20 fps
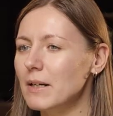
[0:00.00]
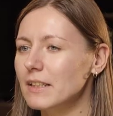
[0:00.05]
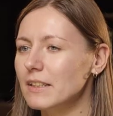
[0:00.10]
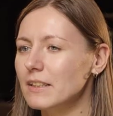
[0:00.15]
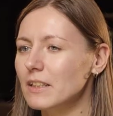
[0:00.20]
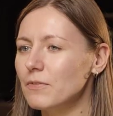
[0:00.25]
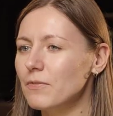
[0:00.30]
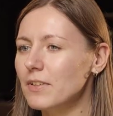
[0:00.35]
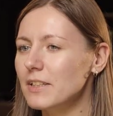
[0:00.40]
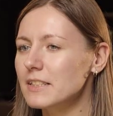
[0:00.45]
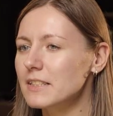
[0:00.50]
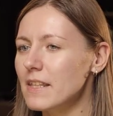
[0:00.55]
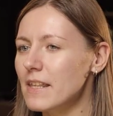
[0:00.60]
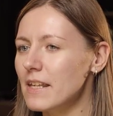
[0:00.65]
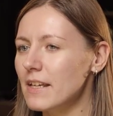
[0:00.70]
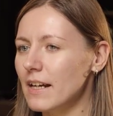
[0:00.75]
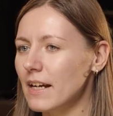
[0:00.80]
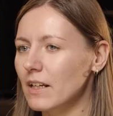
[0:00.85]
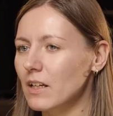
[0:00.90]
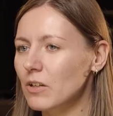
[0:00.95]
But the first
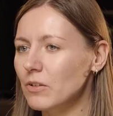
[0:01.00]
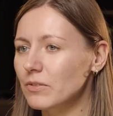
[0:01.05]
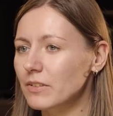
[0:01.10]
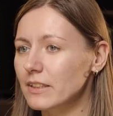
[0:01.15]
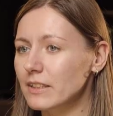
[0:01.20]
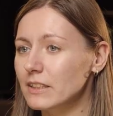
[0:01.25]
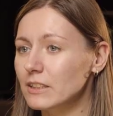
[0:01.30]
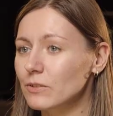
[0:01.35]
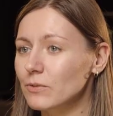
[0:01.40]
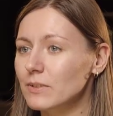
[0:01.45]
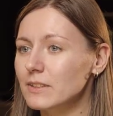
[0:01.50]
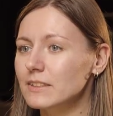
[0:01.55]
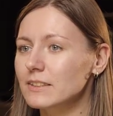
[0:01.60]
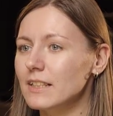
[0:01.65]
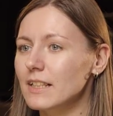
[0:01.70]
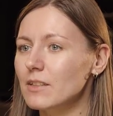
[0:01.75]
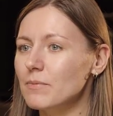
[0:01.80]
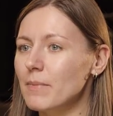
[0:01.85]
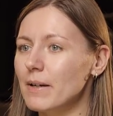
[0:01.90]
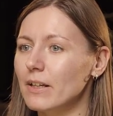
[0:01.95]
thing I noticed was
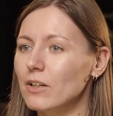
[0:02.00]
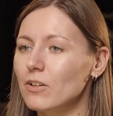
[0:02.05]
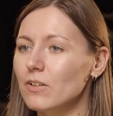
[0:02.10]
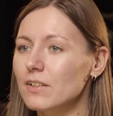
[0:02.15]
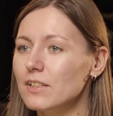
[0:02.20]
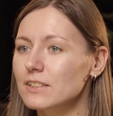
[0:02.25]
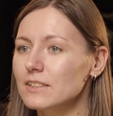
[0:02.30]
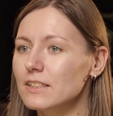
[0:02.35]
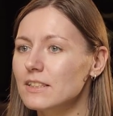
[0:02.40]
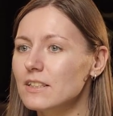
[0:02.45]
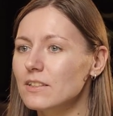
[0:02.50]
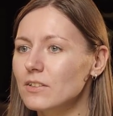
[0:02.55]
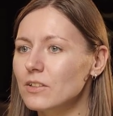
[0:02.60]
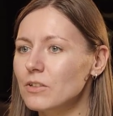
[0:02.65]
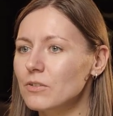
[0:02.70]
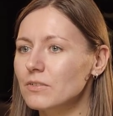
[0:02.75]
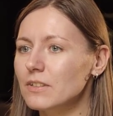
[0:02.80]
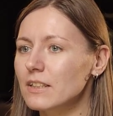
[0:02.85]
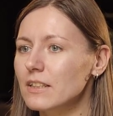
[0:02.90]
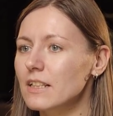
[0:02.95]
that my colleagues didn't
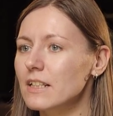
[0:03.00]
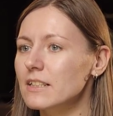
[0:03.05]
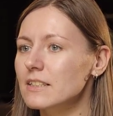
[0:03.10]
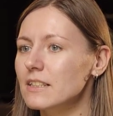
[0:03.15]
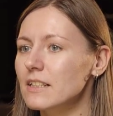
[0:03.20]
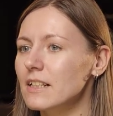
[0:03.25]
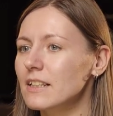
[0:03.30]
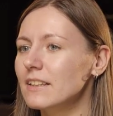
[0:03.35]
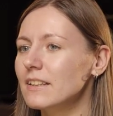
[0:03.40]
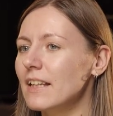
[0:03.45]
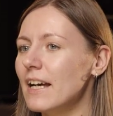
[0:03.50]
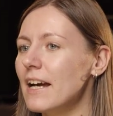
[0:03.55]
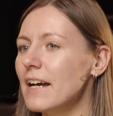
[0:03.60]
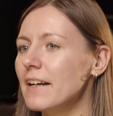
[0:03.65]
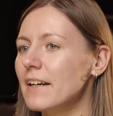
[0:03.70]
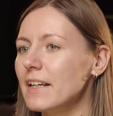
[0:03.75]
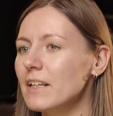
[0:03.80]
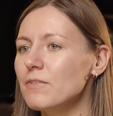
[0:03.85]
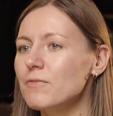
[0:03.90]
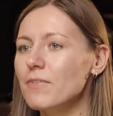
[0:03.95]
know that there's an
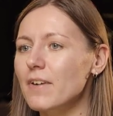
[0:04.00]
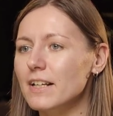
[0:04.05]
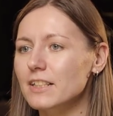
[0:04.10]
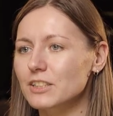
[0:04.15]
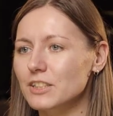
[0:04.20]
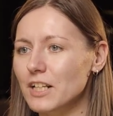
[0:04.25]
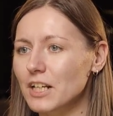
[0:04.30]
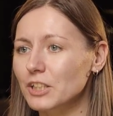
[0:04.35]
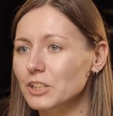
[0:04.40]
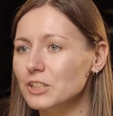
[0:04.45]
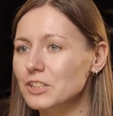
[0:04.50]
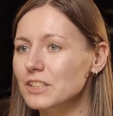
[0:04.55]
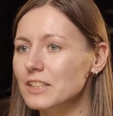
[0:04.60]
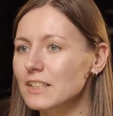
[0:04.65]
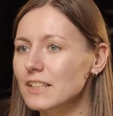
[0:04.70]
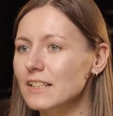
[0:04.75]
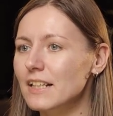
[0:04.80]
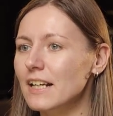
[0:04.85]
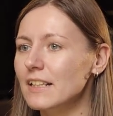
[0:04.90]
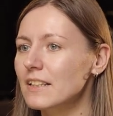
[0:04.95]
entire infrastructure
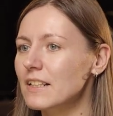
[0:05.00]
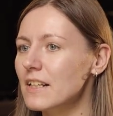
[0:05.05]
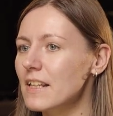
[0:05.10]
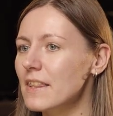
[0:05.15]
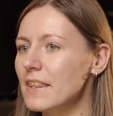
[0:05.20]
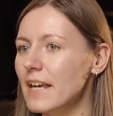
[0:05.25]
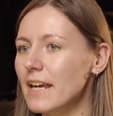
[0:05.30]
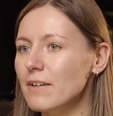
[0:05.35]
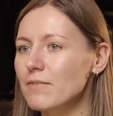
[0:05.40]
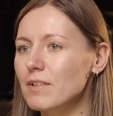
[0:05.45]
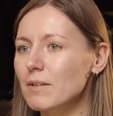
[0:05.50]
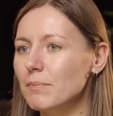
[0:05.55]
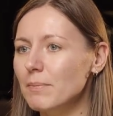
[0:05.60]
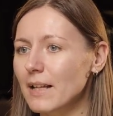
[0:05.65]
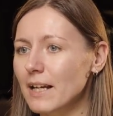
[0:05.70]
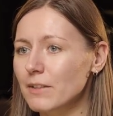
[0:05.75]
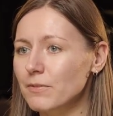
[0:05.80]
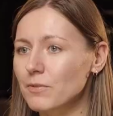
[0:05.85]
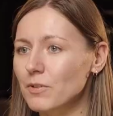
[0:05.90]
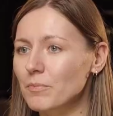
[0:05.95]
sitting underneath every
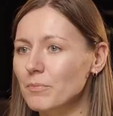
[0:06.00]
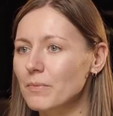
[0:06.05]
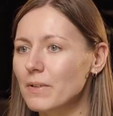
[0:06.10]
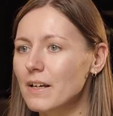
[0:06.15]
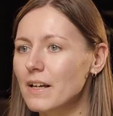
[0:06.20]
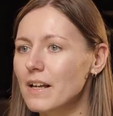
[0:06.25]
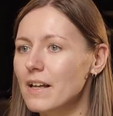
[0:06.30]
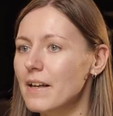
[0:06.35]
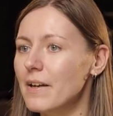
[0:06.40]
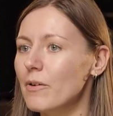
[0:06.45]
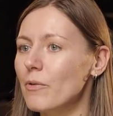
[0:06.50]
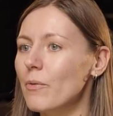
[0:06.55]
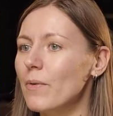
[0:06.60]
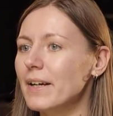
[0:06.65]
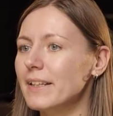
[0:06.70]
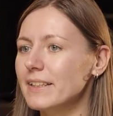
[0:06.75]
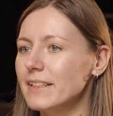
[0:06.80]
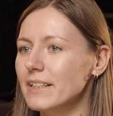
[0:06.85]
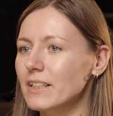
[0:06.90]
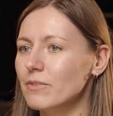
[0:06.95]
platform,
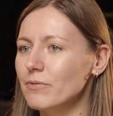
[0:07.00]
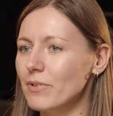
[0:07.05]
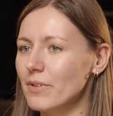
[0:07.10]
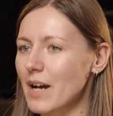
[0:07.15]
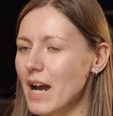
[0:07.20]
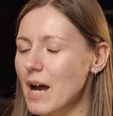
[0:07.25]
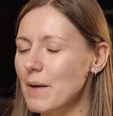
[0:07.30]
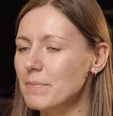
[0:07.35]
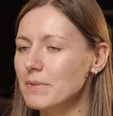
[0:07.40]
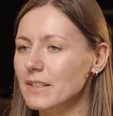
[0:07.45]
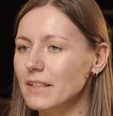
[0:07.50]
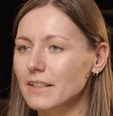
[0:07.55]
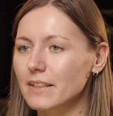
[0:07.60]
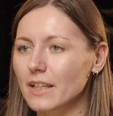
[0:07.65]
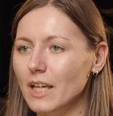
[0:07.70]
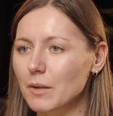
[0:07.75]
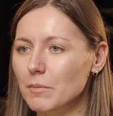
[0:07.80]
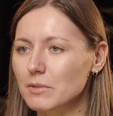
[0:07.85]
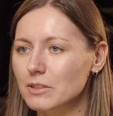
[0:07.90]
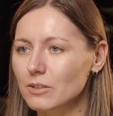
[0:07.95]
waiting for apps and
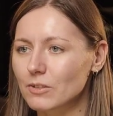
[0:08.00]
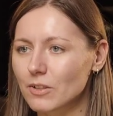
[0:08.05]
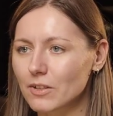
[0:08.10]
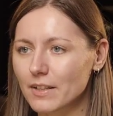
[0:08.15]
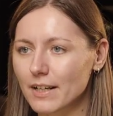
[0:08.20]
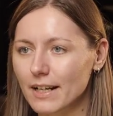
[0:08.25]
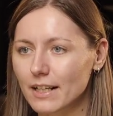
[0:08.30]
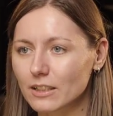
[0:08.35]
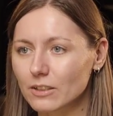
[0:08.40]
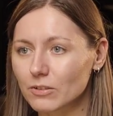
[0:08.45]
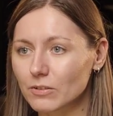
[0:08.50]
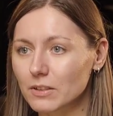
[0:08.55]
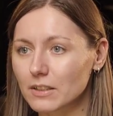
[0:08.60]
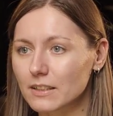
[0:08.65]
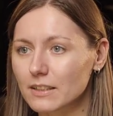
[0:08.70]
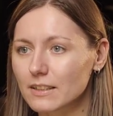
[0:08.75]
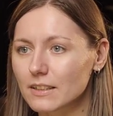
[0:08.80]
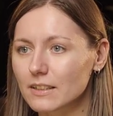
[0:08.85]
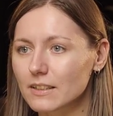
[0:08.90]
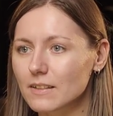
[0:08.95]
games to connect to
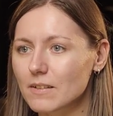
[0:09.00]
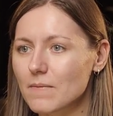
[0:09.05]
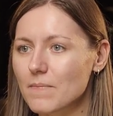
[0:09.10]
it.